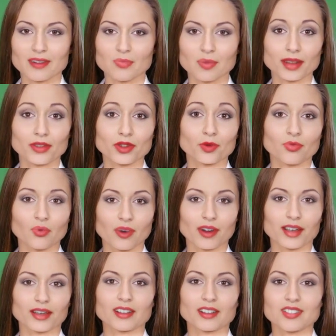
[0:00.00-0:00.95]
and wait
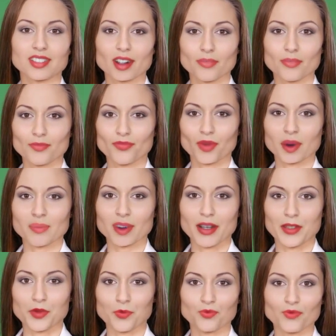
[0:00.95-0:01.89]
Ukrainians on the
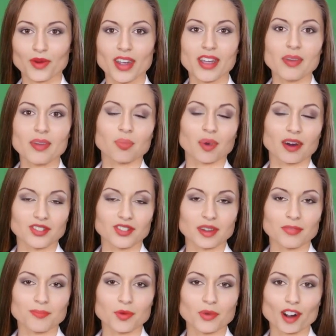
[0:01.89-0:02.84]
frontline Ukrainian
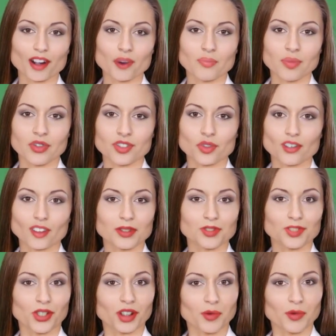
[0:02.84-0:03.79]
President Volodymyr
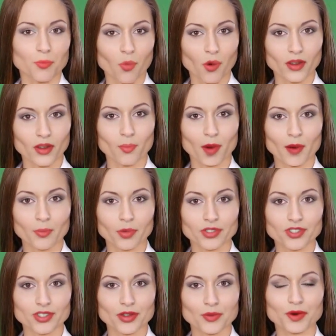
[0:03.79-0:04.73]
Zelensky warned
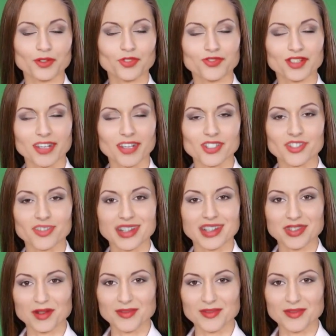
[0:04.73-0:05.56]
public servants in a speech